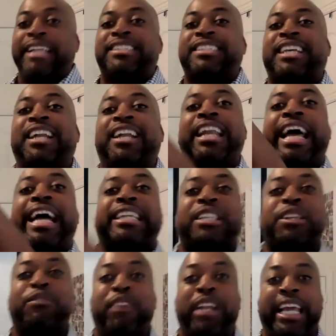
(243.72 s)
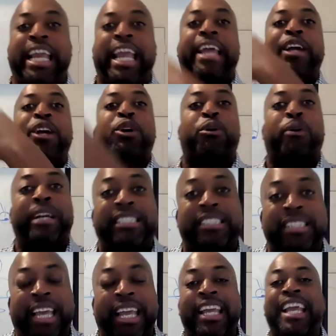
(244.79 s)
it's collectively
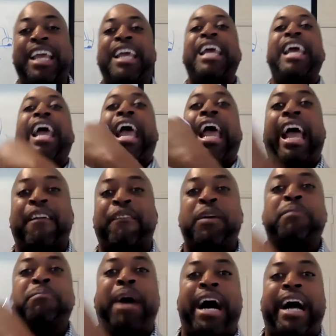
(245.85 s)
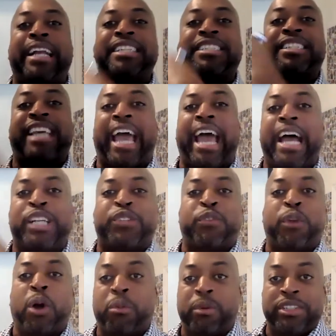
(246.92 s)
increasing everybody's cash
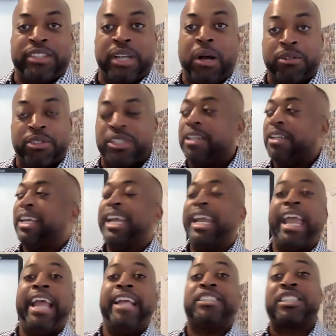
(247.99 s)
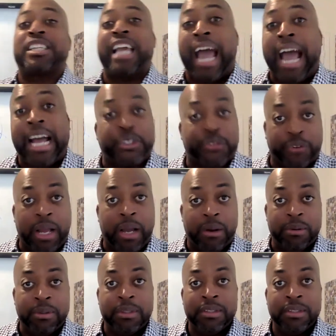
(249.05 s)
flow results. It's cash flow.